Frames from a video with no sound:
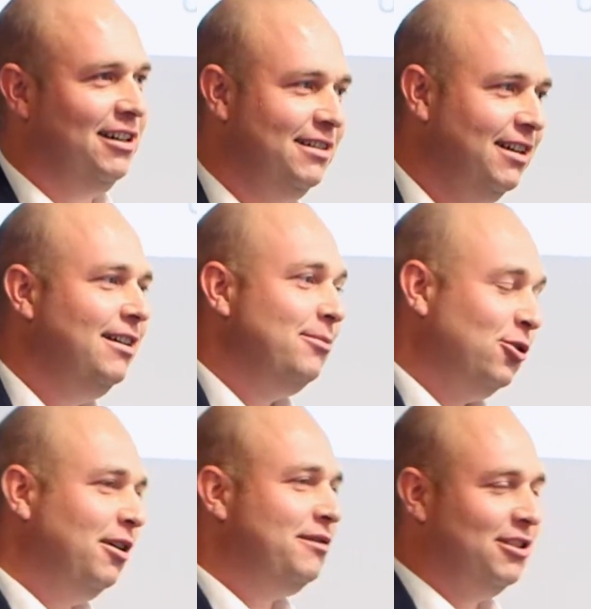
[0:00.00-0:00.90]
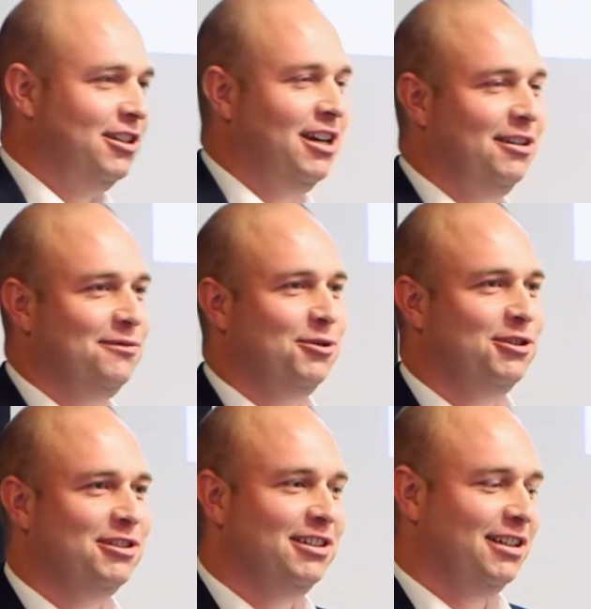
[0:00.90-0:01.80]
And more often than not,
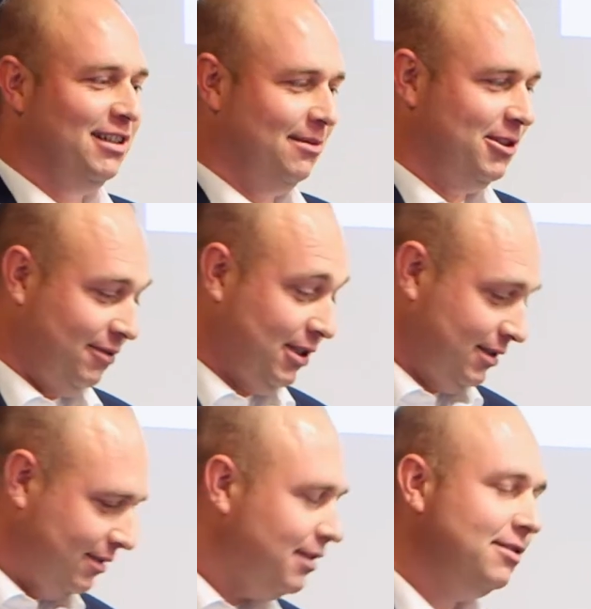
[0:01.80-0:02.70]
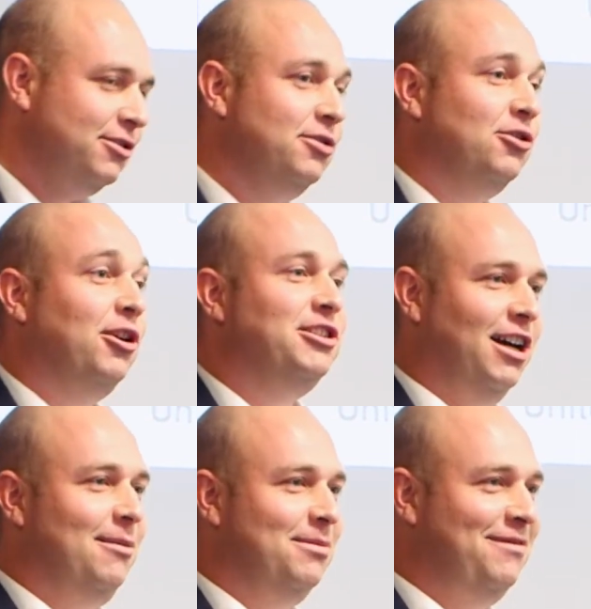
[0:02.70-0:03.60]
unfortunately, they tell me, well, you're doing a great
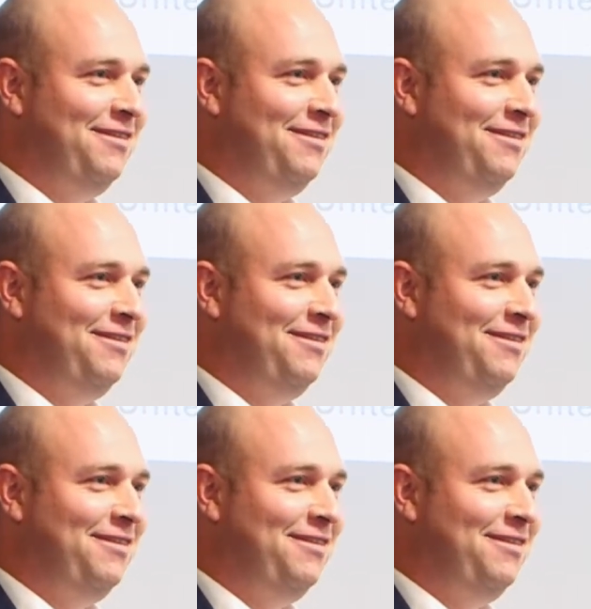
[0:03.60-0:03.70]
job.